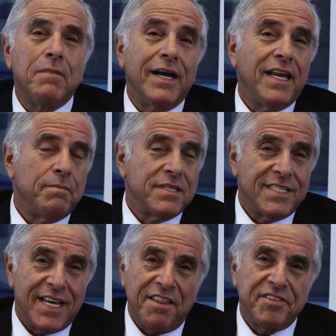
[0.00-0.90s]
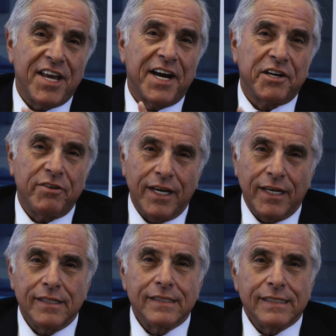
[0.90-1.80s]
My name is Seth Zachary.
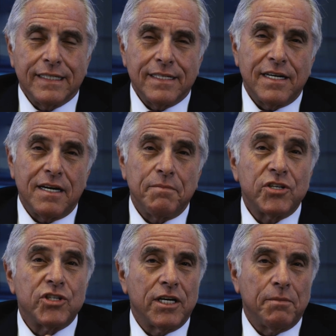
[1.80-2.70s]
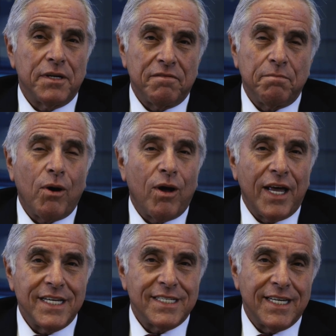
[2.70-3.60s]
I'm the chairman of Paul
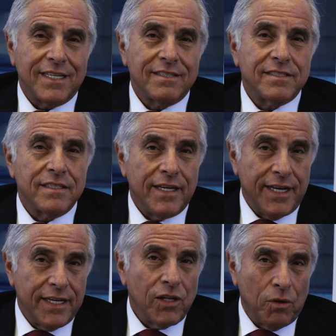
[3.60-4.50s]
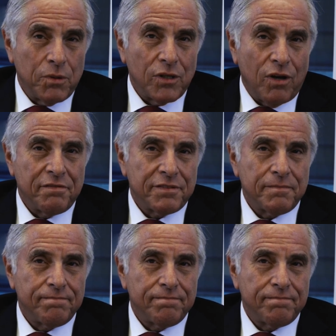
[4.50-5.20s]
Hastings, a global law firm.